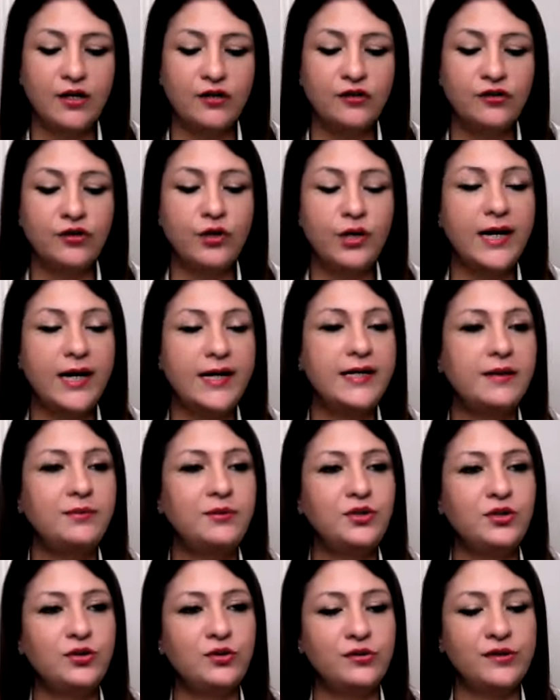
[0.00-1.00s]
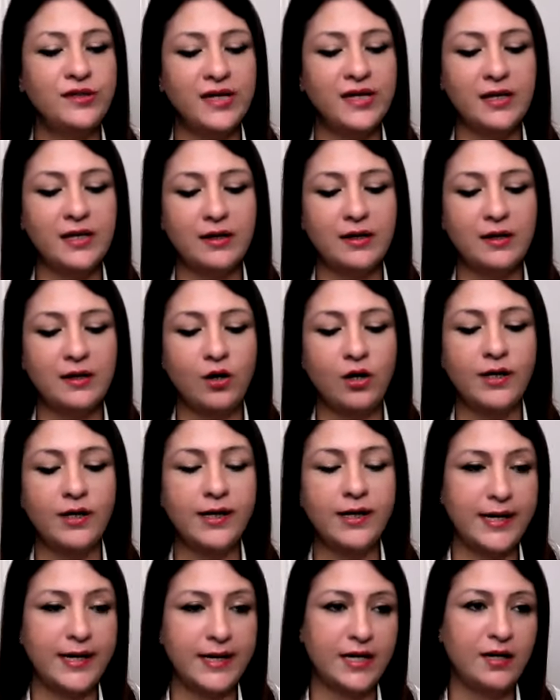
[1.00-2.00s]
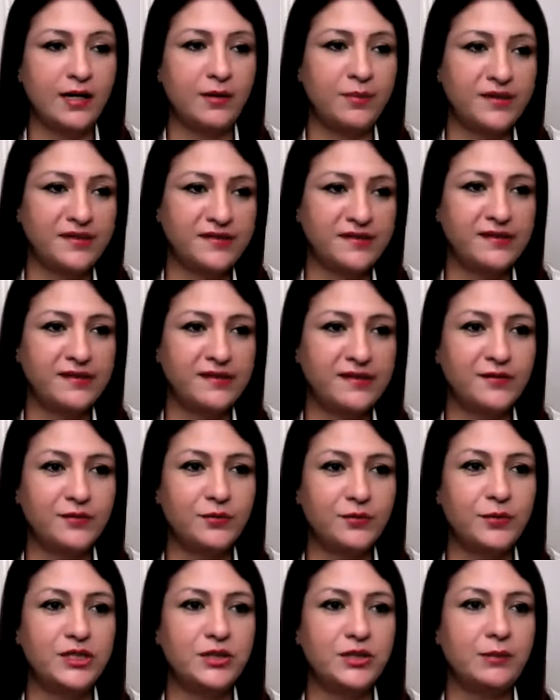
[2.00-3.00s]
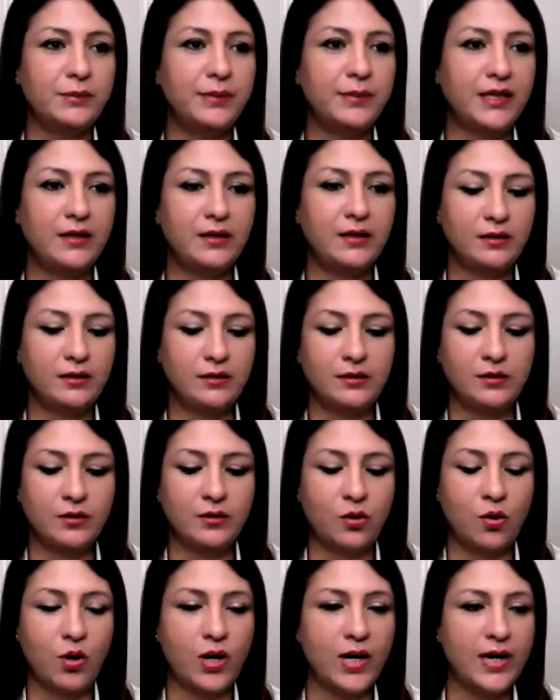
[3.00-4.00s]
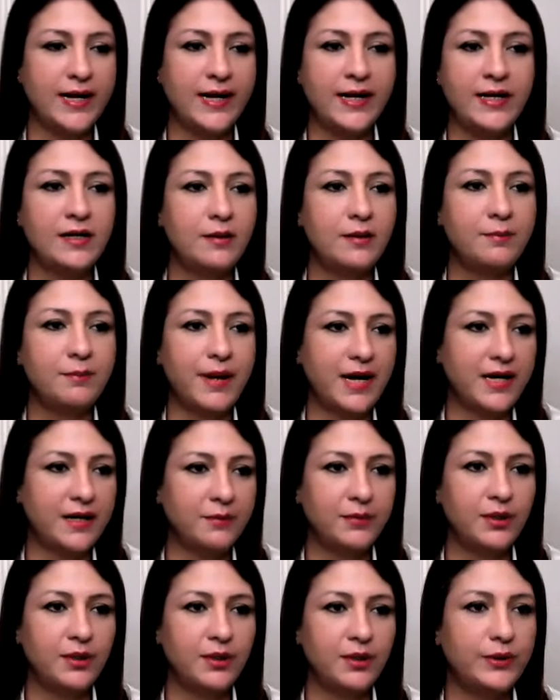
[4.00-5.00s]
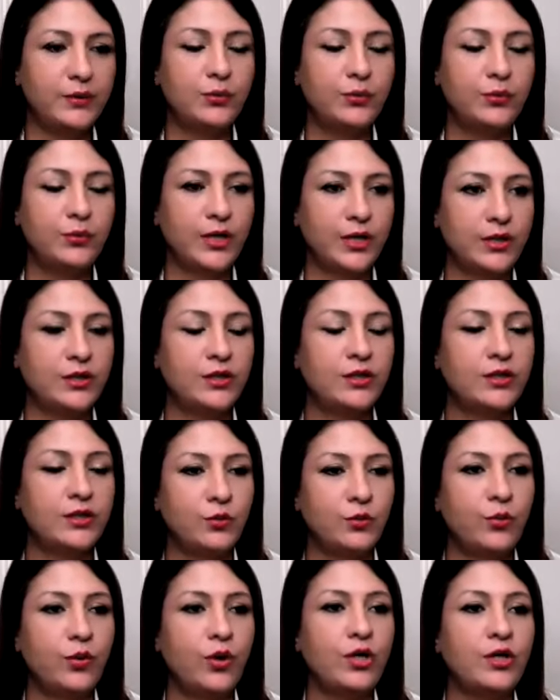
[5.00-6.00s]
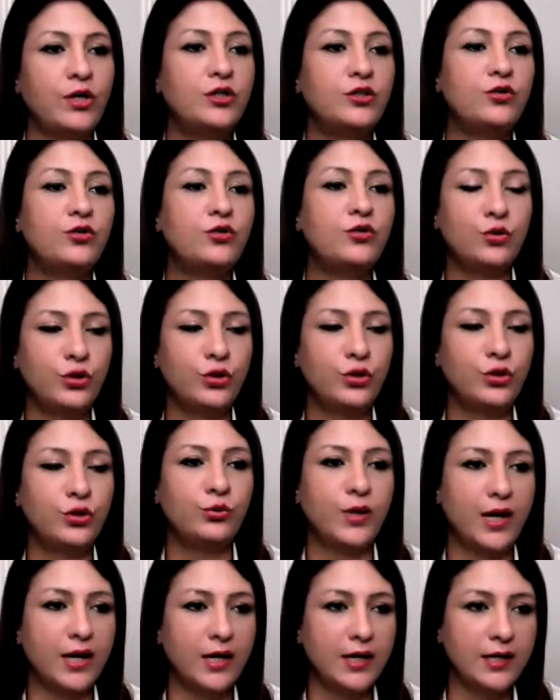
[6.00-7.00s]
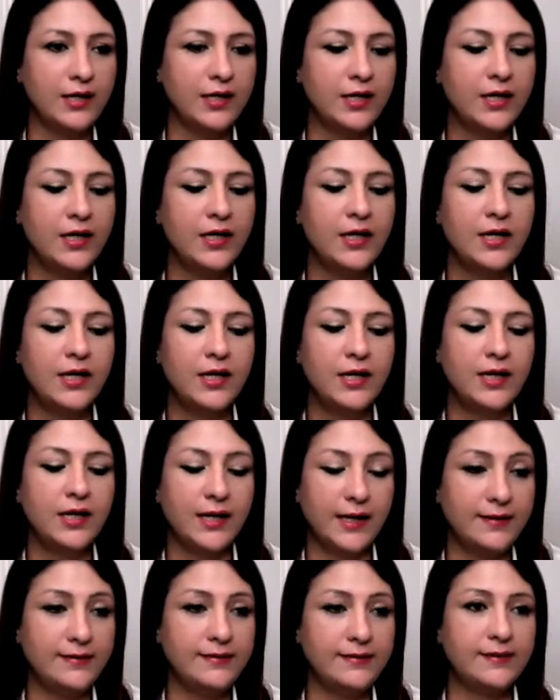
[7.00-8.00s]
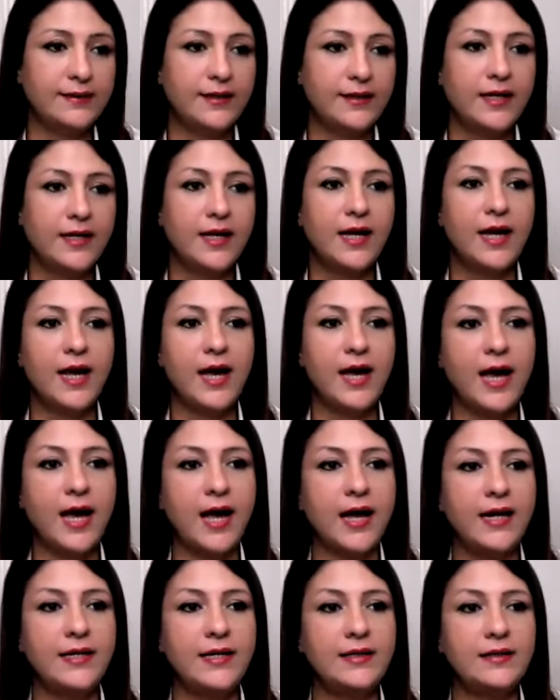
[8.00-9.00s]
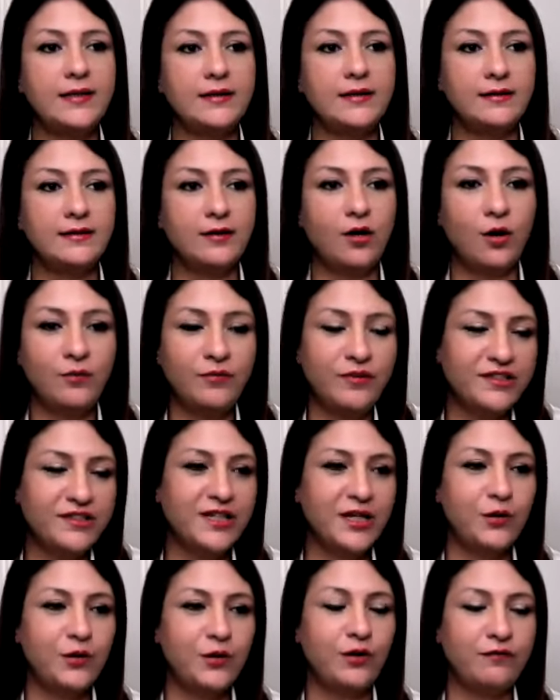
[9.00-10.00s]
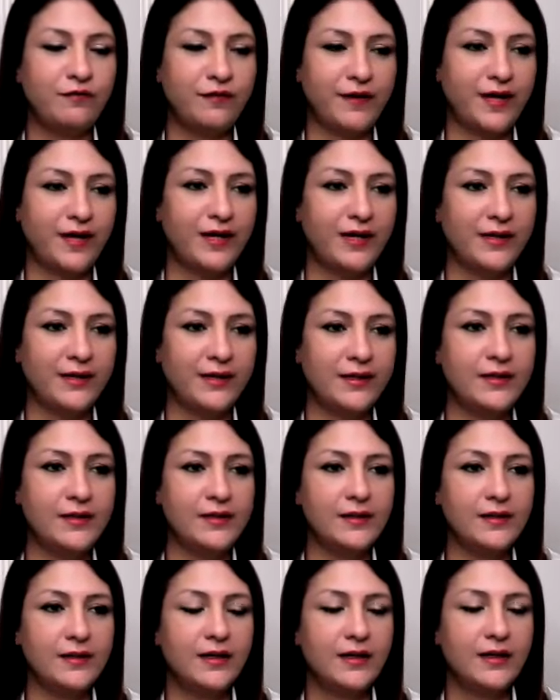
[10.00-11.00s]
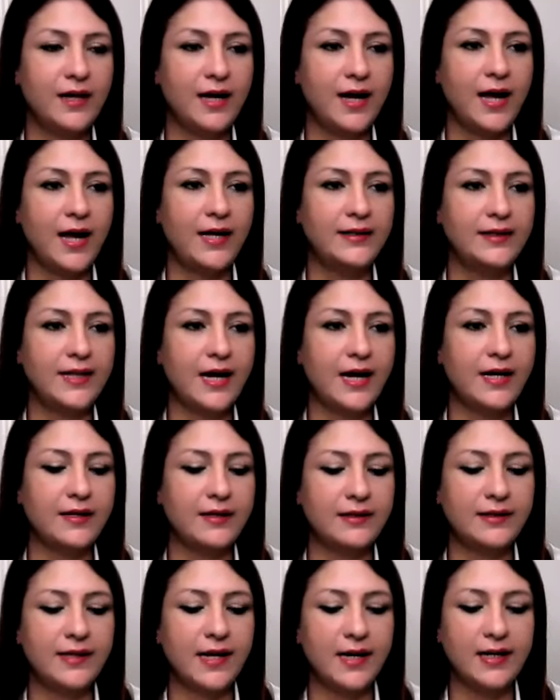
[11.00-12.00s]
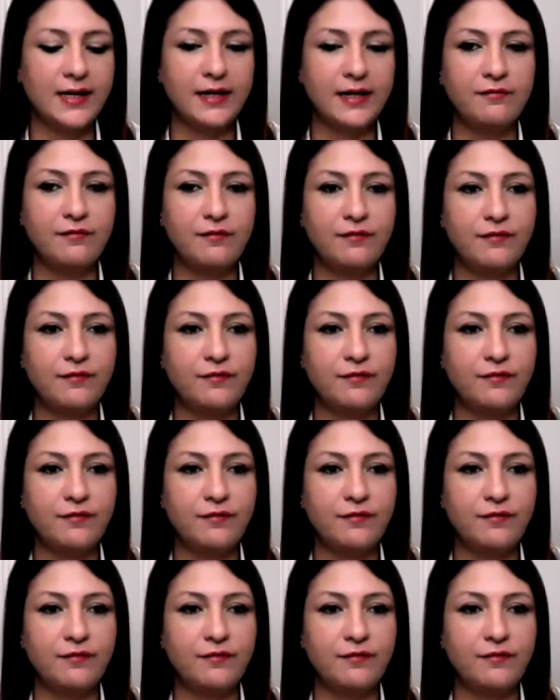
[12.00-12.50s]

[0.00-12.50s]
So you'll end up choosing or creating a business which will be totally incompatible with what the true you are is, and obviously you will fail at it, and that will give